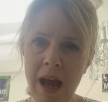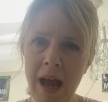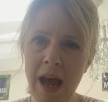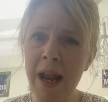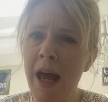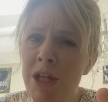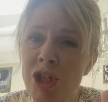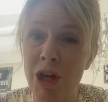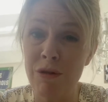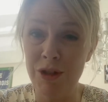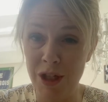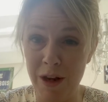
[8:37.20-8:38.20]
I
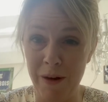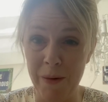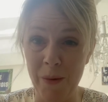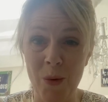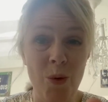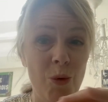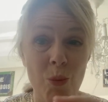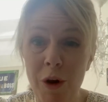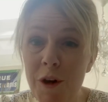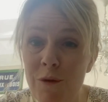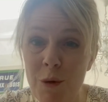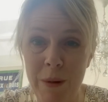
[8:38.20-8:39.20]
showed you all the
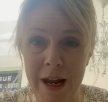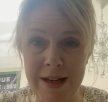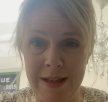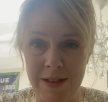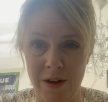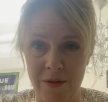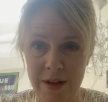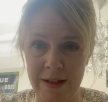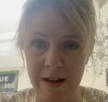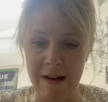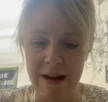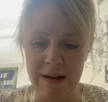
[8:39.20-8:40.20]
wonderful places on
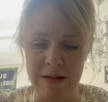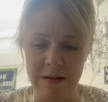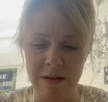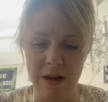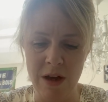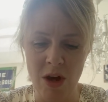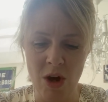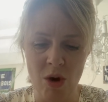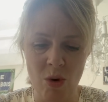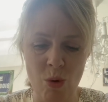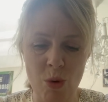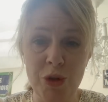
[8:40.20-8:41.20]
this island.
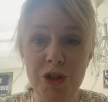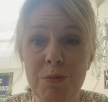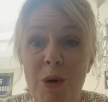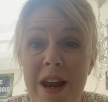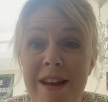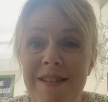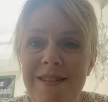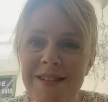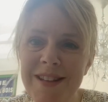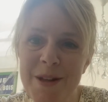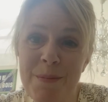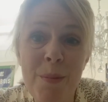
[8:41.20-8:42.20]
All the
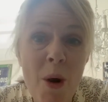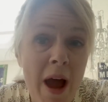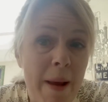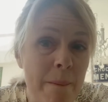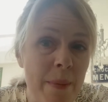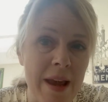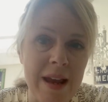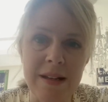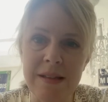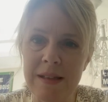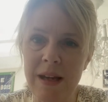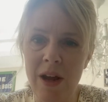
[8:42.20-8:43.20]
springs and the brine
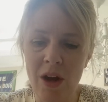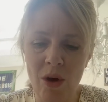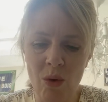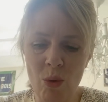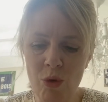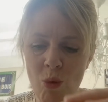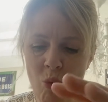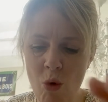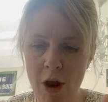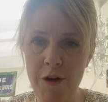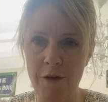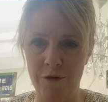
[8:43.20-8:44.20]
pits, all the
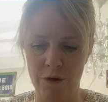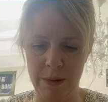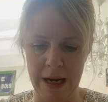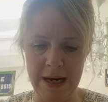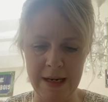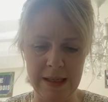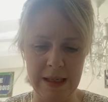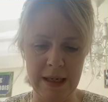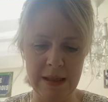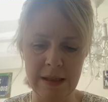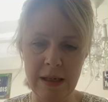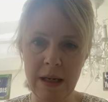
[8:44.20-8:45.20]
wonderful
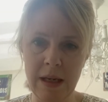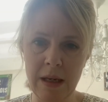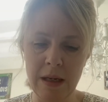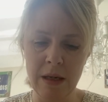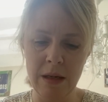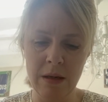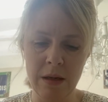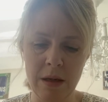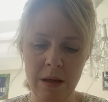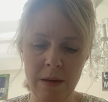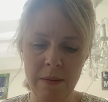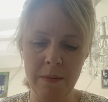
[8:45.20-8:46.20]
places.
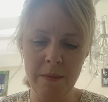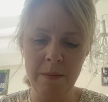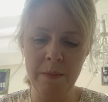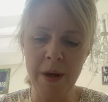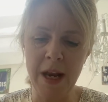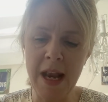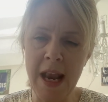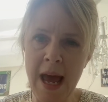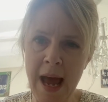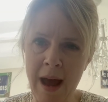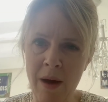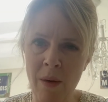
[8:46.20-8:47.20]
But
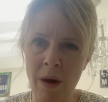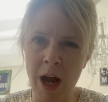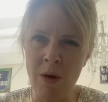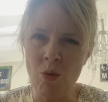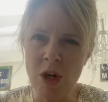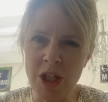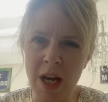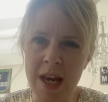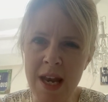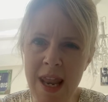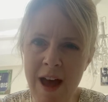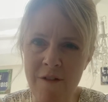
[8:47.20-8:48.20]
now I wish I
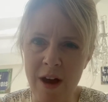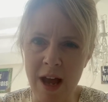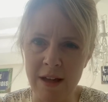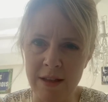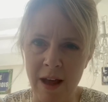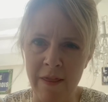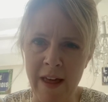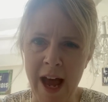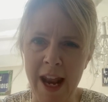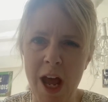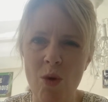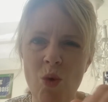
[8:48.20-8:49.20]
never had done that.
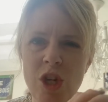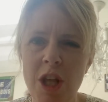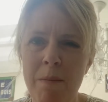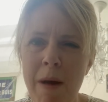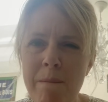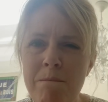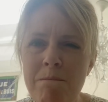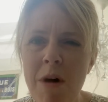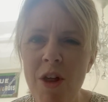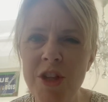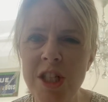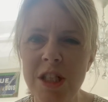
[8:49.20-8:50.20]
And I wish that my
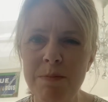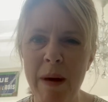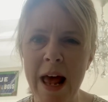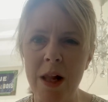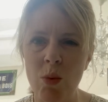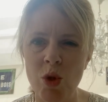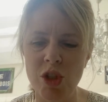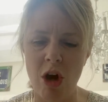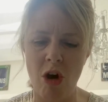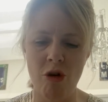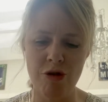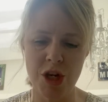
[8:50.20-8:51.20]
mother's spell was
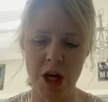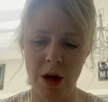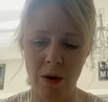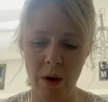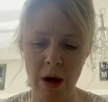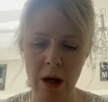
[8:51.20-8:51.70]
on you.